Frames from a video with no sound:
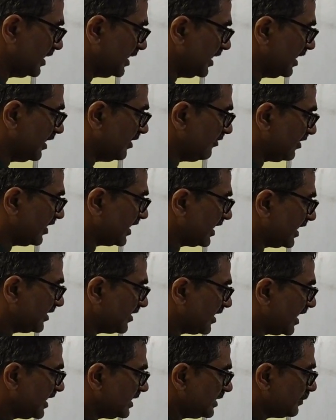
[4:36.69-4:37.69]
When I
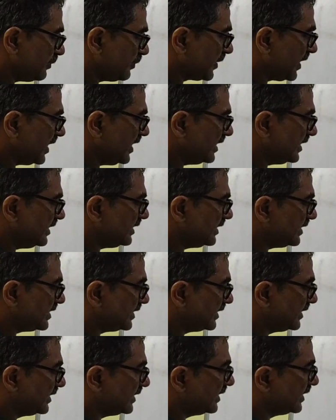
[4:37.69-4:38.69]
write print
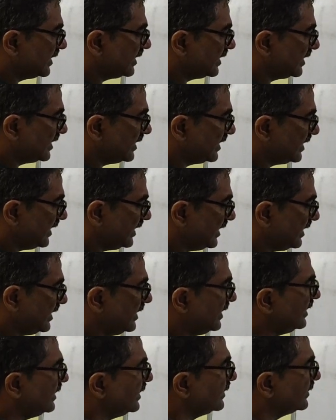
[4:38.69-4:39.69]

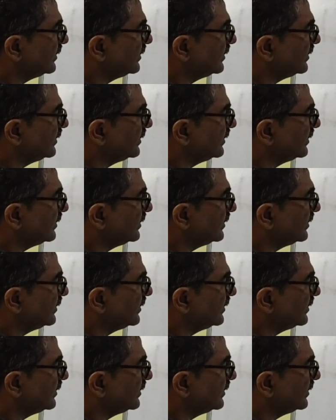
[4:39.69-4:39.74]
T,